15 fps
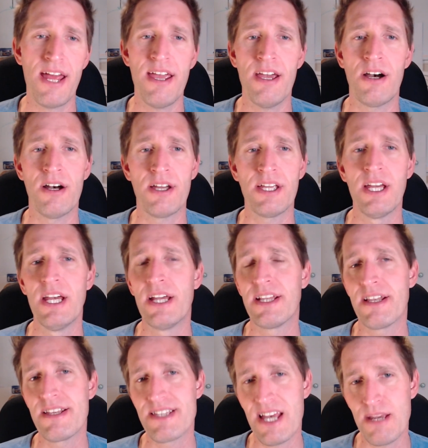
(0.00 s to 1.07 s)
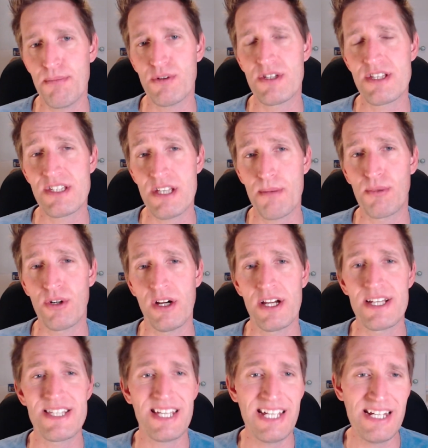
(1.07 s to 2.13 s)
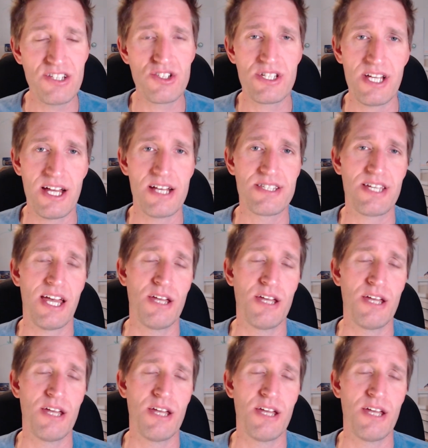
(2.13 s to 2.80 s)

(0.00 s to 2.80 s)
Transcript: AI that is able to summarize each task